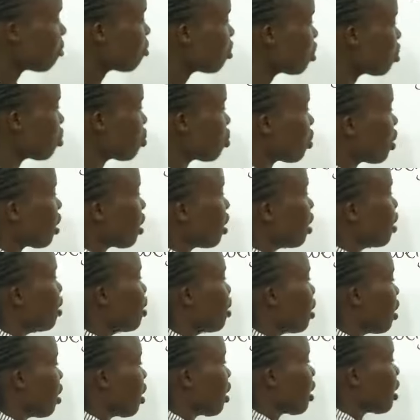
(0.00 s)
me draw
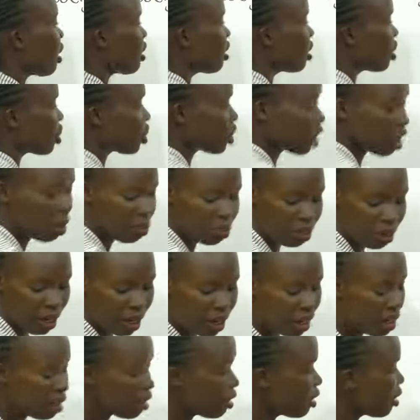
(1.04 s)
a Cartesian
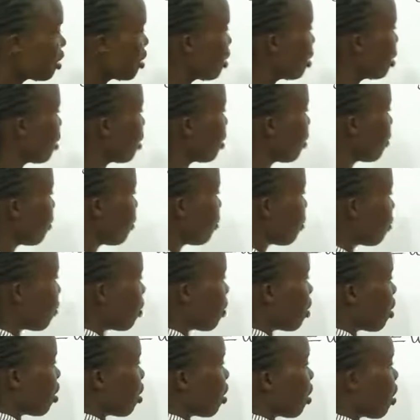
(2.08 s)
plane.
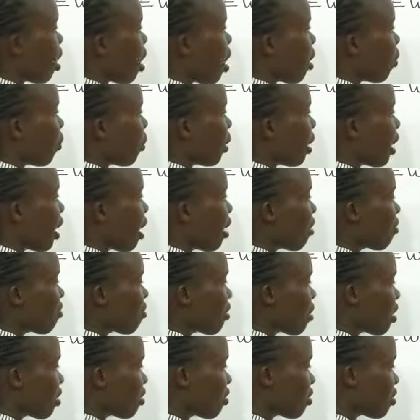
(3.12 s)
We have
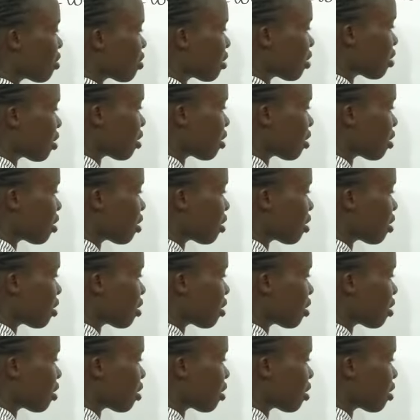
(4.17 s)
this